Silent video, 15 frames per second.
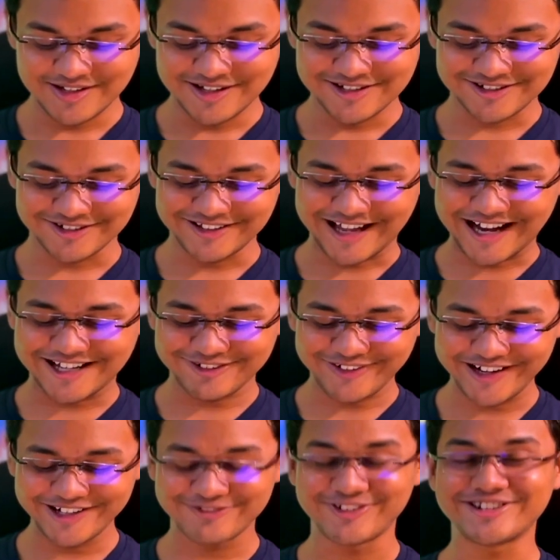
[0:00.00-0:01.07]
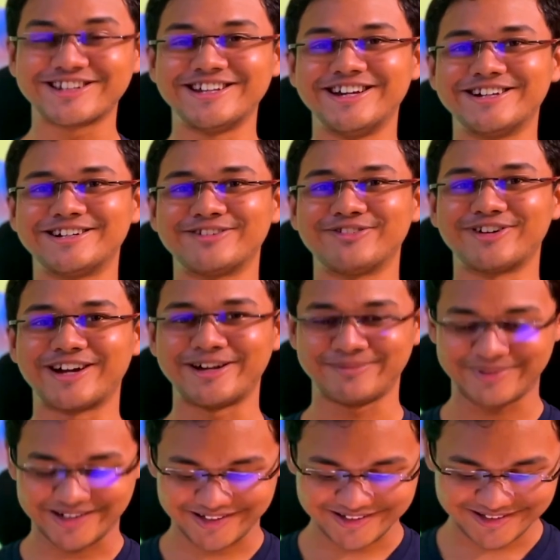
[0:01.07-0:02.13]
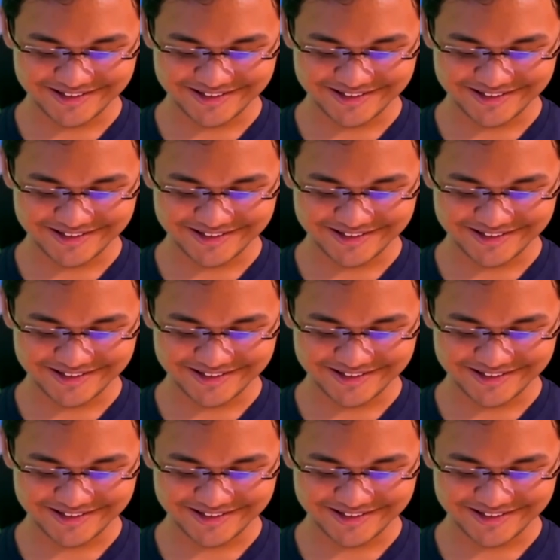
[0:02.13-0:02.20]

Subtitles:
So that's why it was created for iPad.